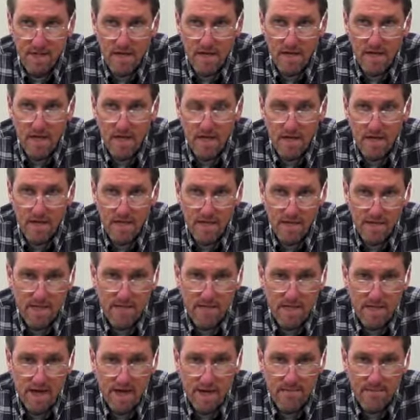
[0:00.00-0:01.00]
an
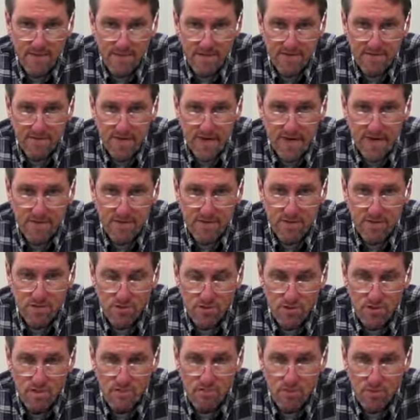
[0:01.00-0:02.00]
economic advantage
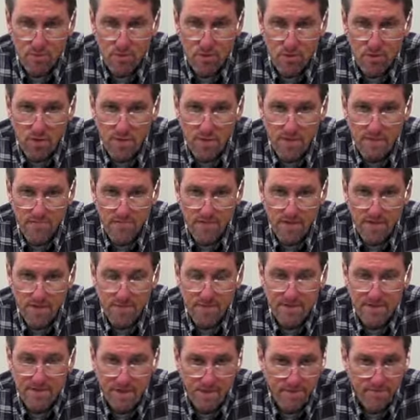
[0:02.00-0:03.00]
to the employees for
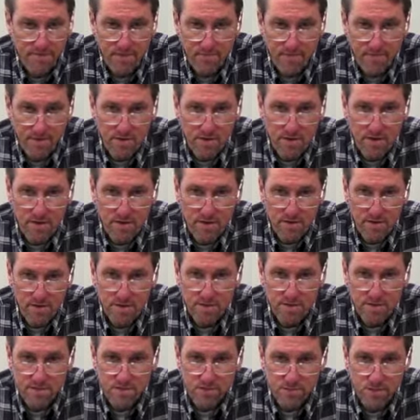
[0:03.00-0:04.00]
them to give up their
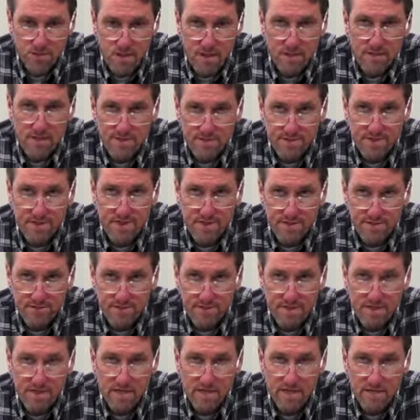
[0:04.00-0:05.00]
cars, as well as the
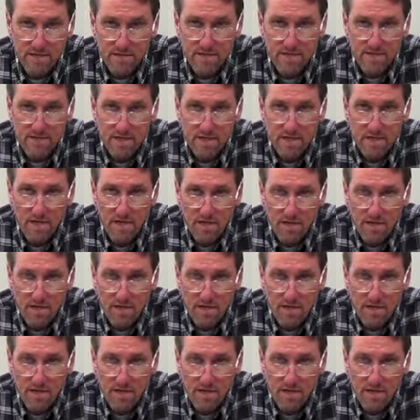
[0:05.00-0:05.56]
convenience